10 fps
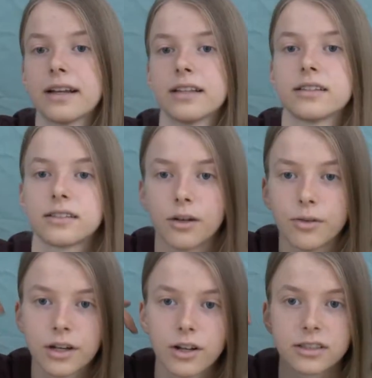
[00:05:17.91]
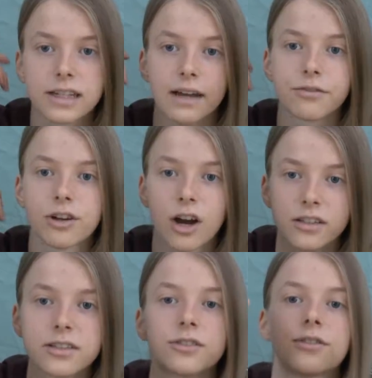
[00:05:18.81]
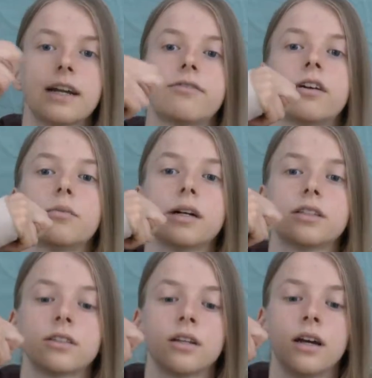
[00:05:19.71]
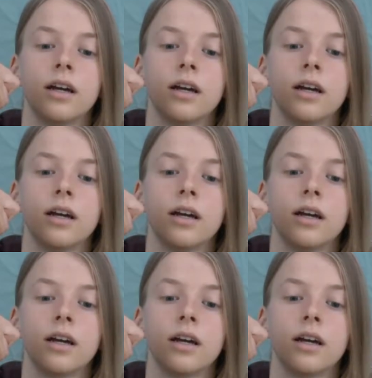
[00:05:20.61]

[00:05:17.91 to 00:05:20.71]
and so we constantly have to concentrate very much